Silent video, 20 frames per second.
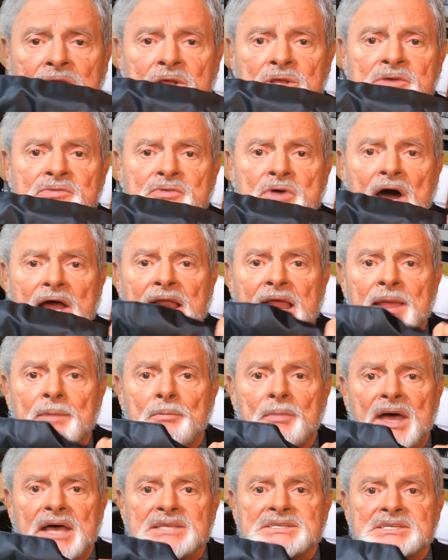You've got a
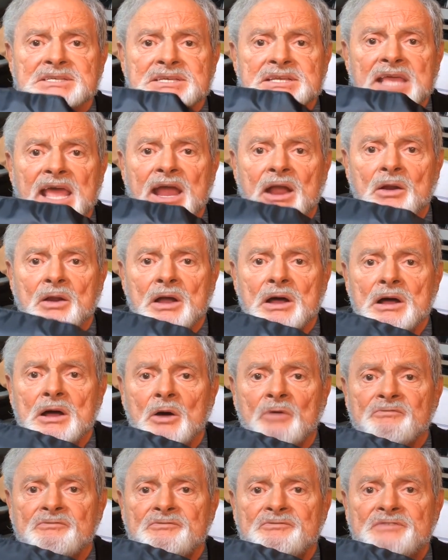mascara
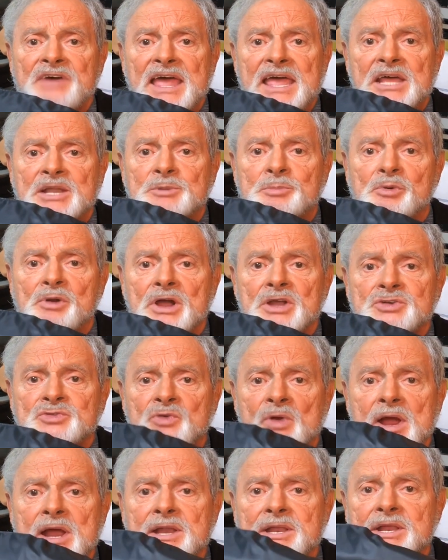fan brush
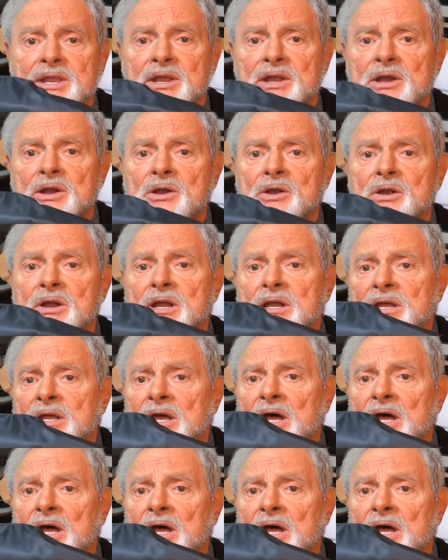right here.